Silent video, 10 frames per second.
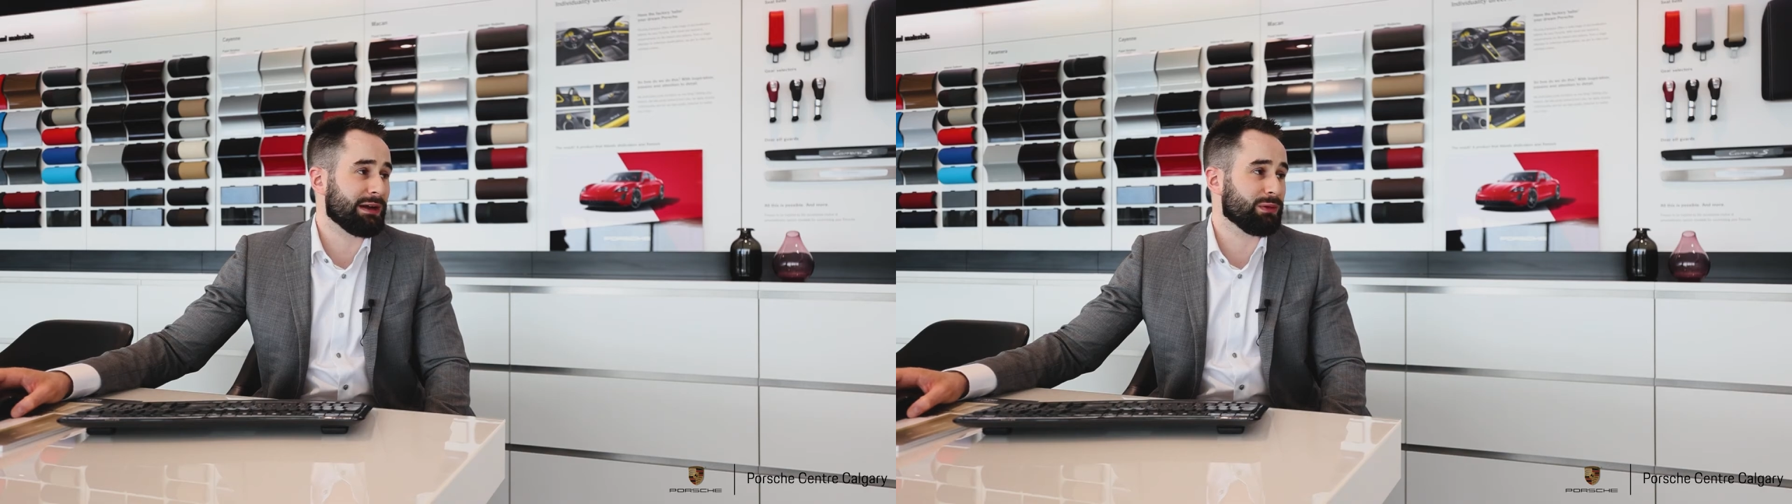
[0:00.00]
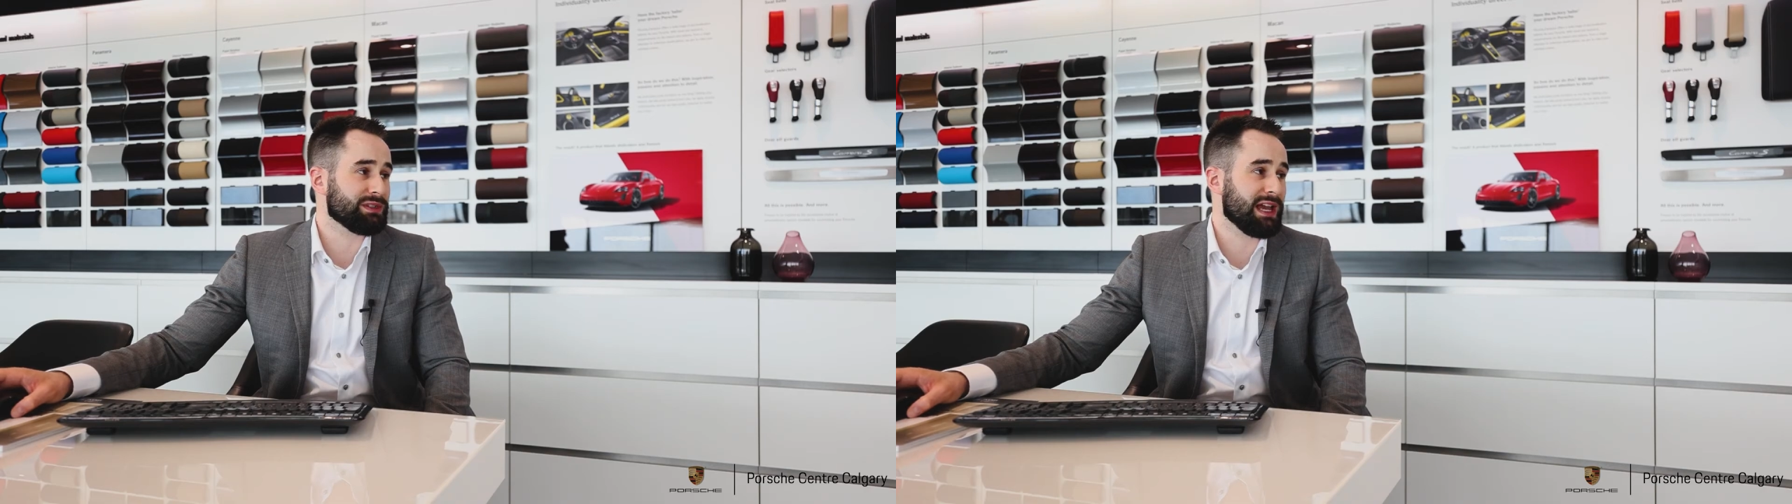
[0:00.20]

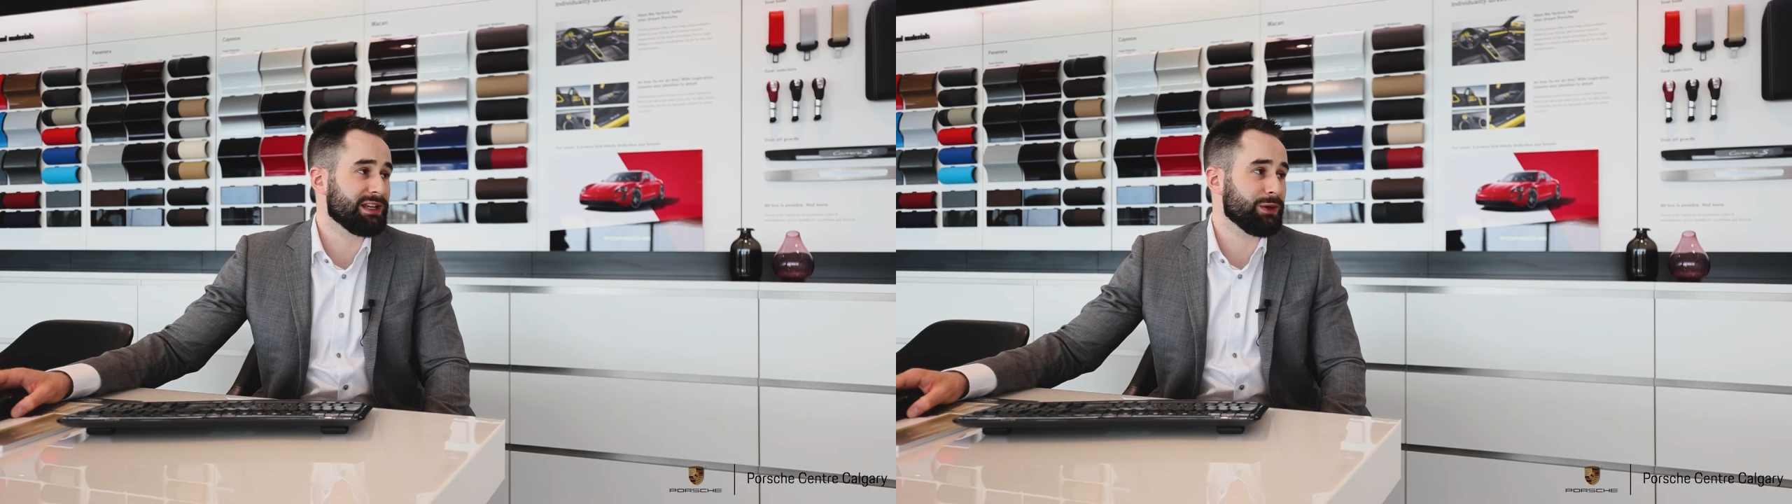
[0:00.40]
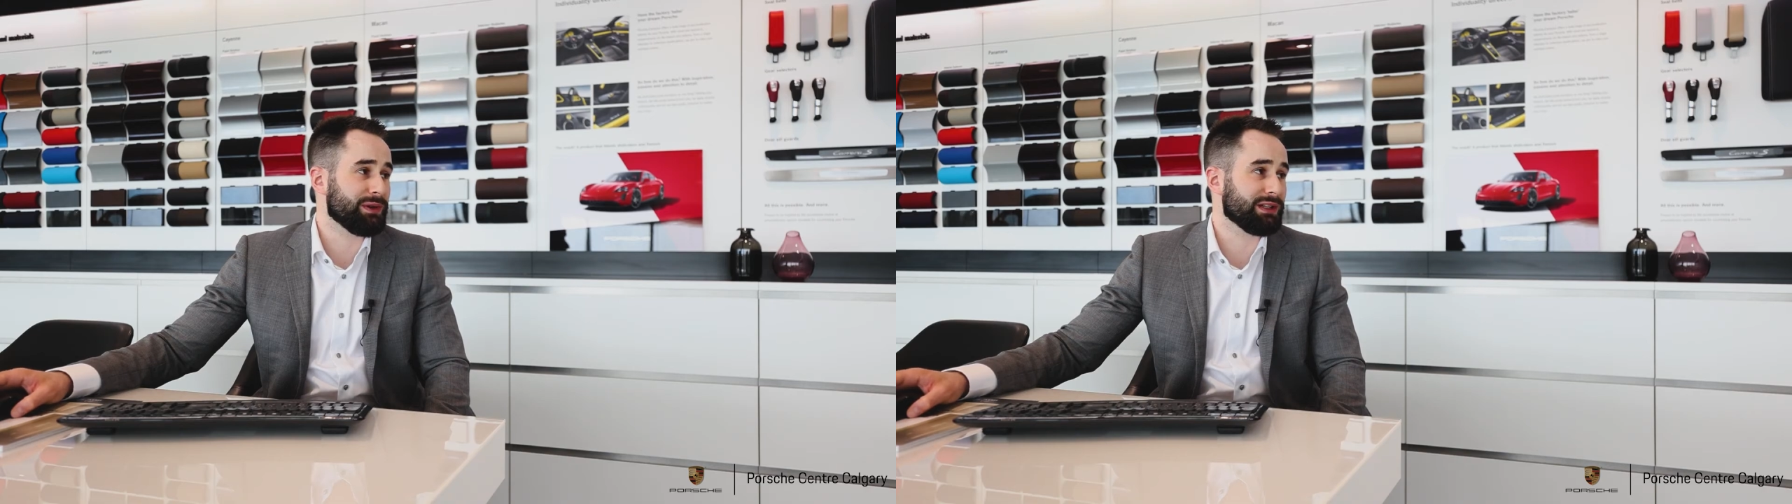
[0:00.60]
that will
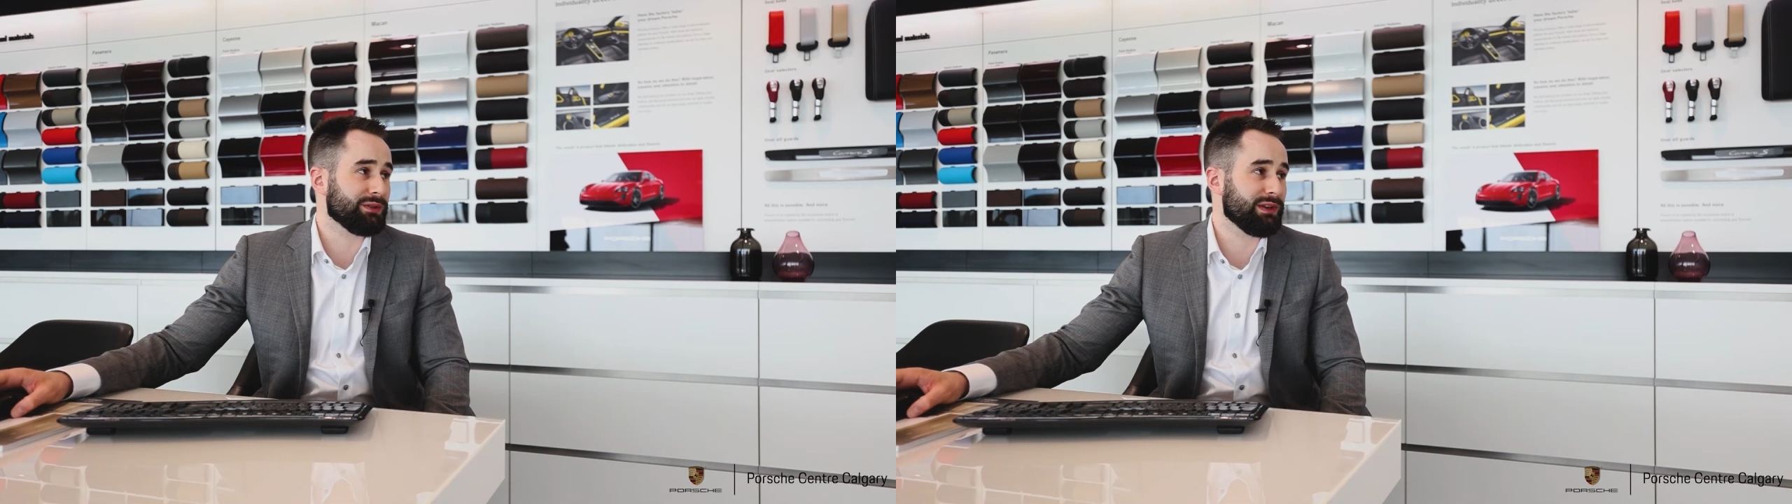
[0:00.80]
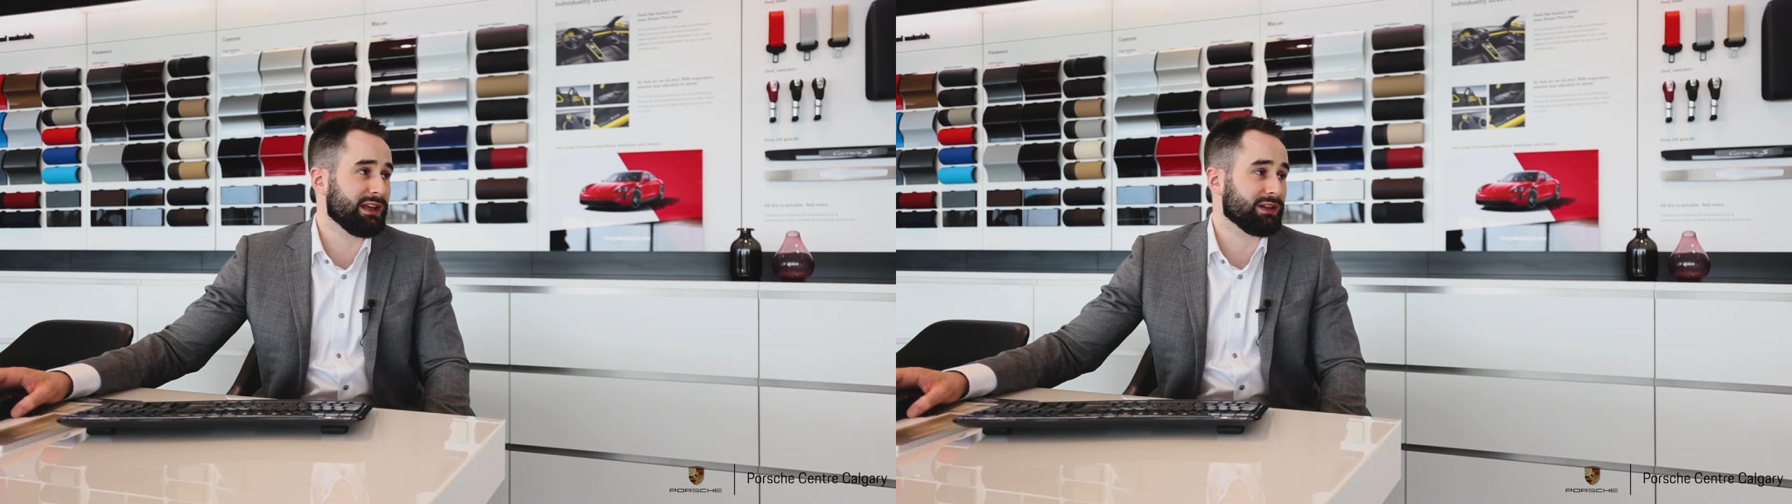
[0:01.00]
take you into
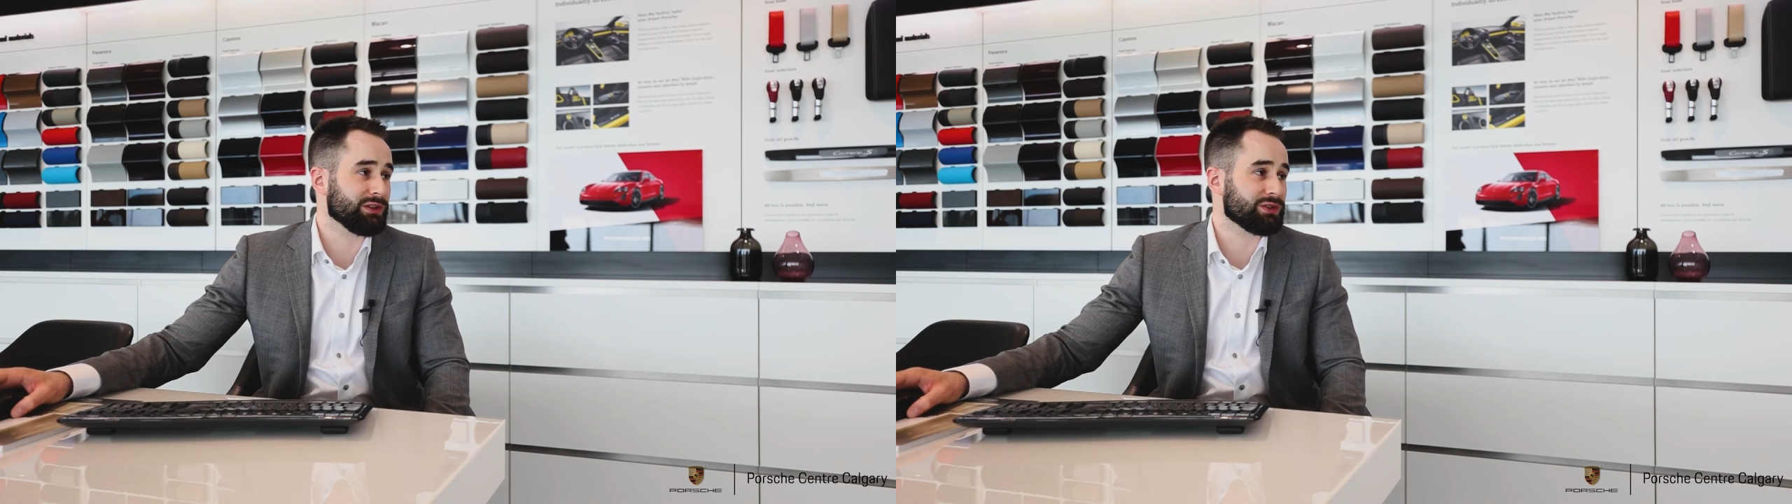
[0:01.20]
the vehicle.